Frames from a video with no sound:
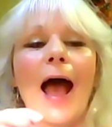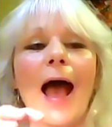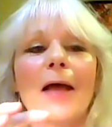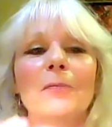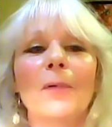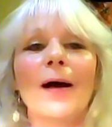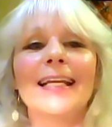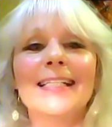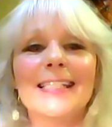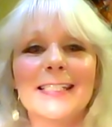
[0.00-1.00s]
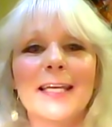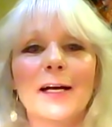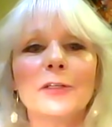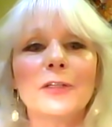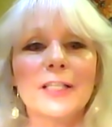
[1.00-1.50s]
I wanted to
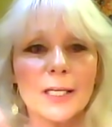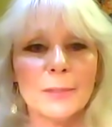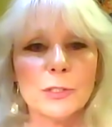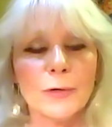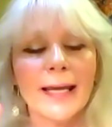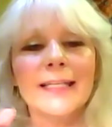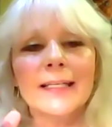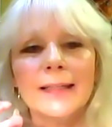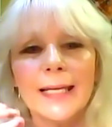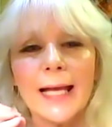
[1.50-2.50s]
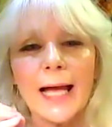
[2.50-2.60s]
tell you, because I was trying to think,